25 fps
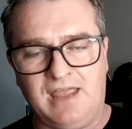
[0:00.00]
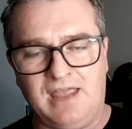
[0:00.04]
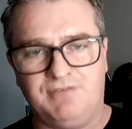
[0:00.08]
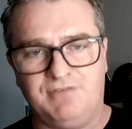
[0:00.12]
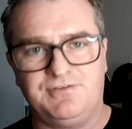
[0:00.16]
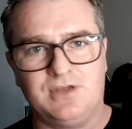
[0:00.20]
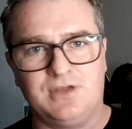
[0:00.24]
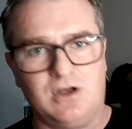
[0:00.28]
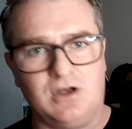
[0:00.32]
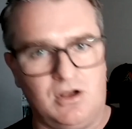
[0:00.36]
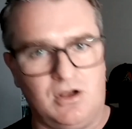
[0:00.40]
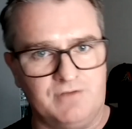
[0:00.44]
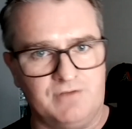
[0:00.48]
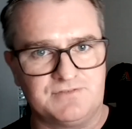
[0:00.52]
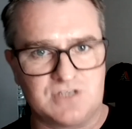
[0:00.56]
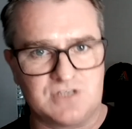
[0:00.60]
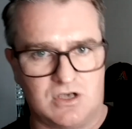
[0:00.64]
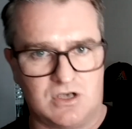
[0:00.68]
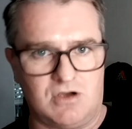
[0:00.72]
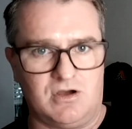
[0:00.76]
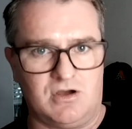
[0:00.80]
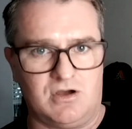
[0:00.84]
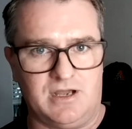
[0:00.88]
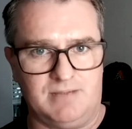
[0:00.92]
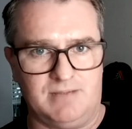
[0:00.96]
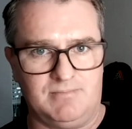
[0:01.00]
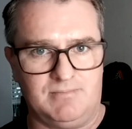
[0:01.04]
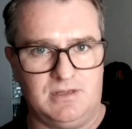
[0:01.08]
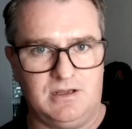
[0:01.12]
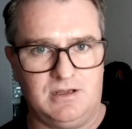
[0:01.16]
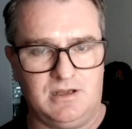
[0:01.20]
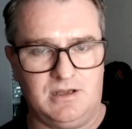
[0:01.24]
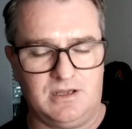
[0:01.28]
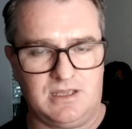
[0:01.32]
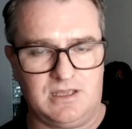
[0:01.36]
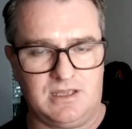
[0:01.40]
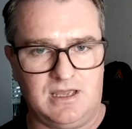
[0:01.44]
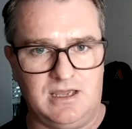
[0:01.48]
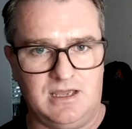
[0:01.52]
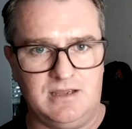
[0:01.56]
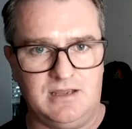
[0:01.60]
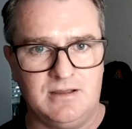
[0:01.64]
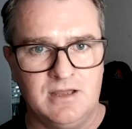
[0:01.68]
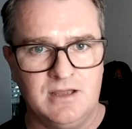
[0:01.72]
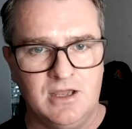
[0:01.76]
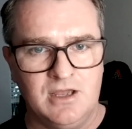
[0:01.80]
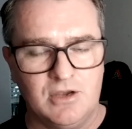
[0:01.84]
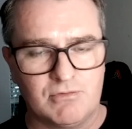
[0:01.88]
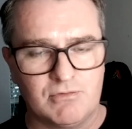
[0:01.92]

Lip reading: effort of time, okay?